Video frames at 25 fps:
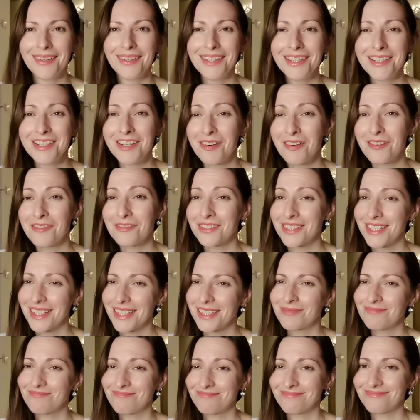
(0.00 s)
You know, I feel
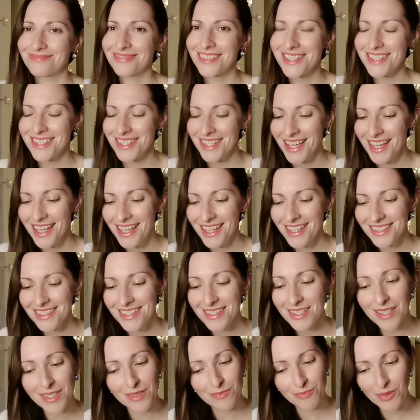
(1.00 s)
like,
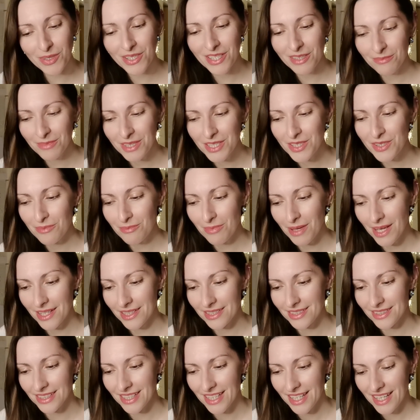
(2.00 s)
this is putting me to
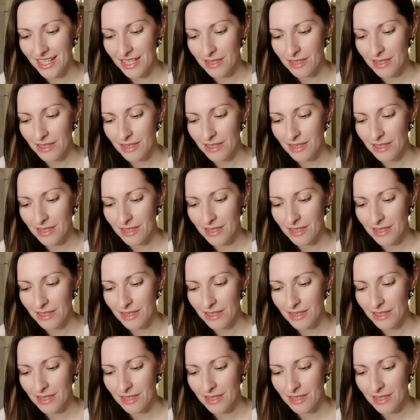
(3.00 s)
bed.